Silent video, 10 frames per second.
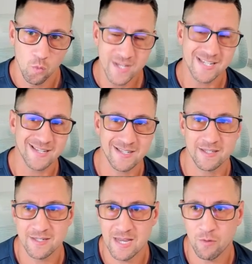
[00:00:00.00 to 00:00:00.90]
We
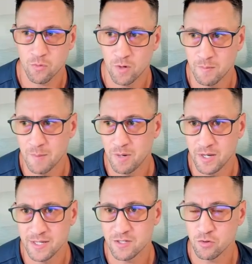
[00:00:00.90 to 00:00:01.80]
tested this out with one of my
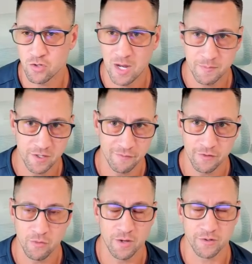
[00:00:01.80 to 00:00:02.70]
buddies who dropped in a
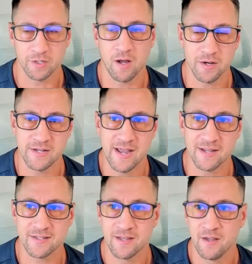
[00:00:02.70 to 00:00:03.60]
few hundred
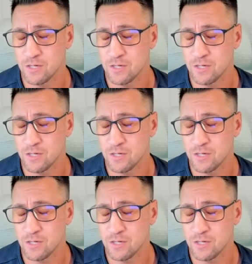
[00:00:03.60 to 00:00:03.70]
contacts.